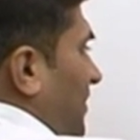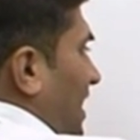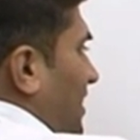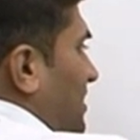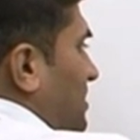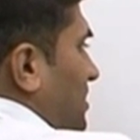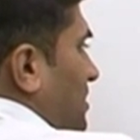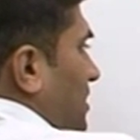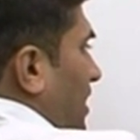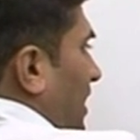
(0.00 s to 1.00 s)
fan is
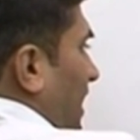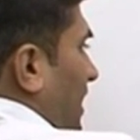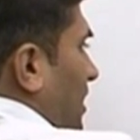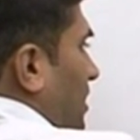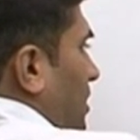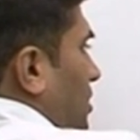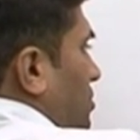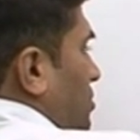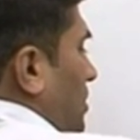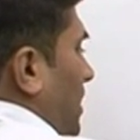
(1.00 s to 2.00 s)
Cnidarian.
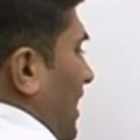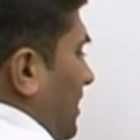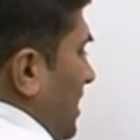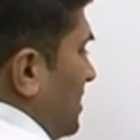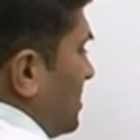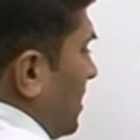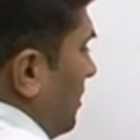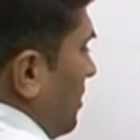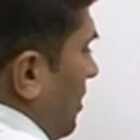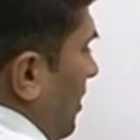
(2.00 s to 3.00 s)
So correct
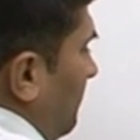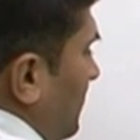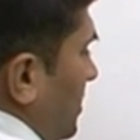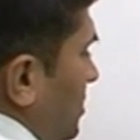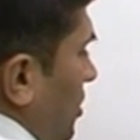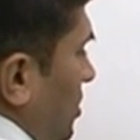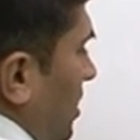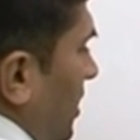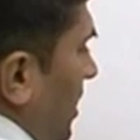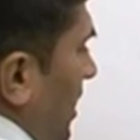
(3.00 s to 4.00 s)
answer of this
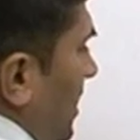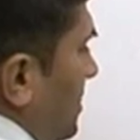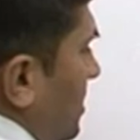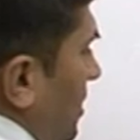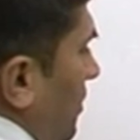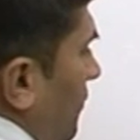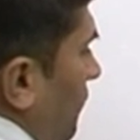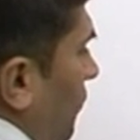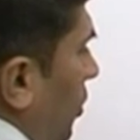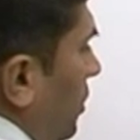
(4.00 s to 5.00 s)
question is
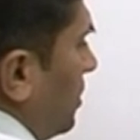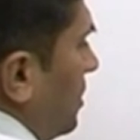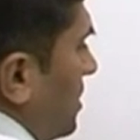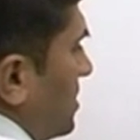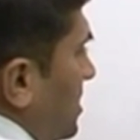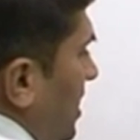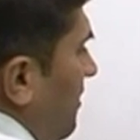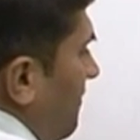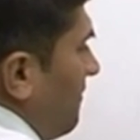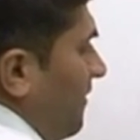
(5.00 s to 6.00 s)
fourth
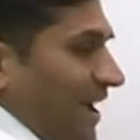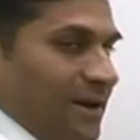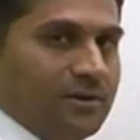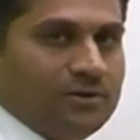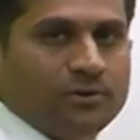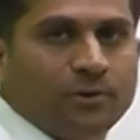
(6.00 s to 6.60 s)
sea fan.